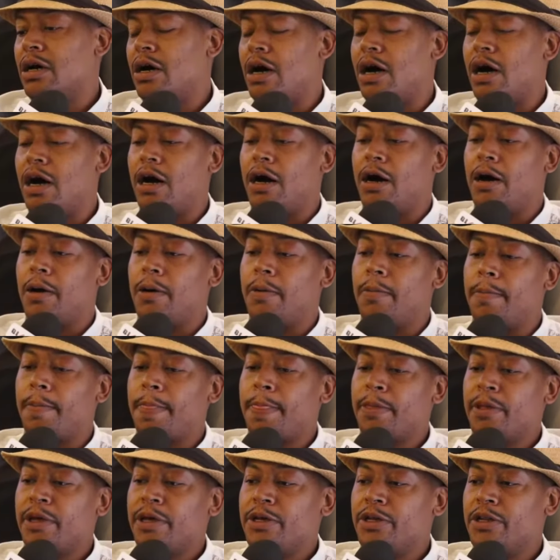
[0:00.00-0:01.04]

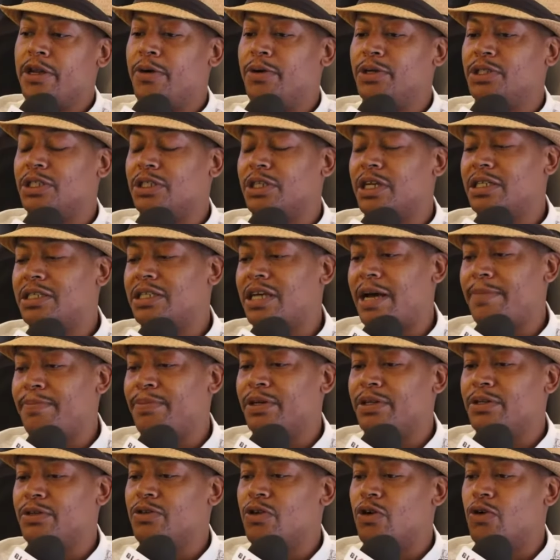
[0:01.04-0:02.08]
Um, you know, it was a, a
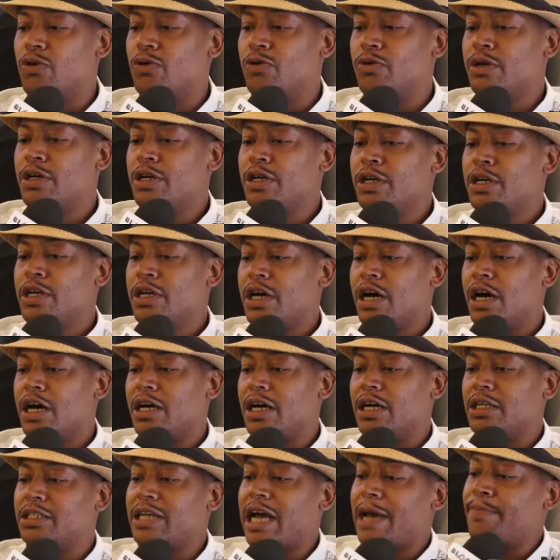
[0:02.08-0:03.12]
type of, you know,
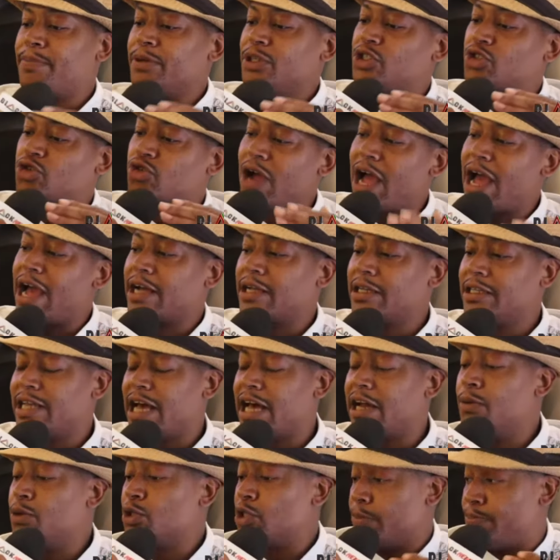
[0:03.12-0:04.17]
a, a, type of track
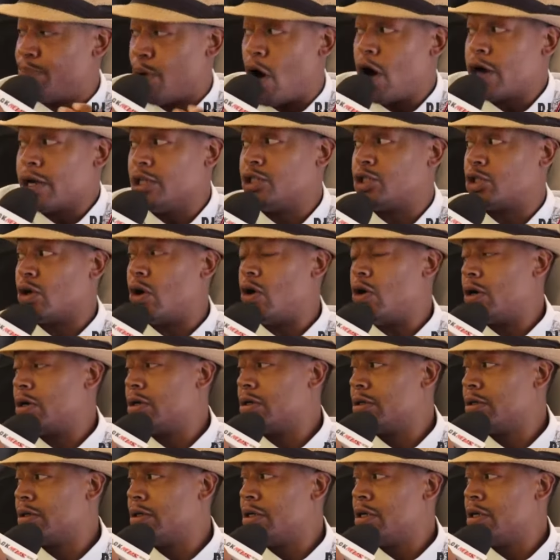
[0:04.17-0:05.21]
that it was a party song.